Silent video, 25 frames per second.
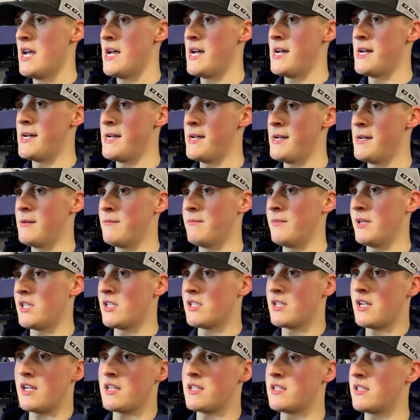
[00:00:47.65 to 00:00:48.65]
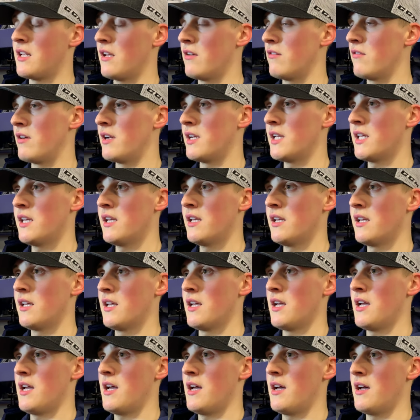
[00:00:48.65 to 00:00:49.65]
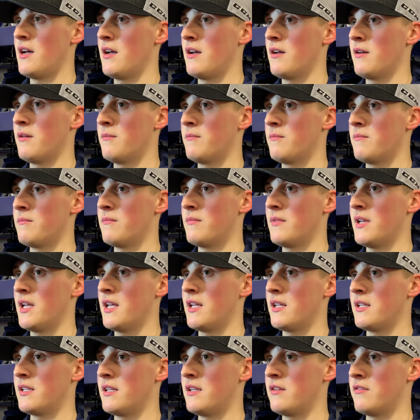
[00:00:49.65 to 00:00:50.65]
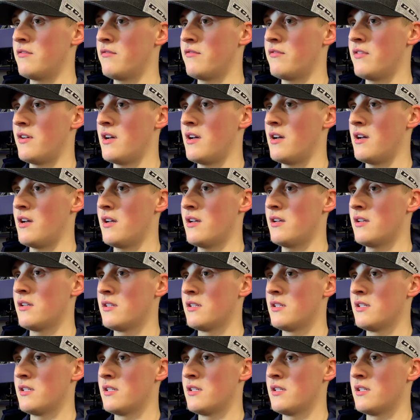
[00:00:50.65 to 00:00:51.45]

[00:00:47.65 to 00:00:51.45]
Um, I just gotta stay ready. Um, and if uh,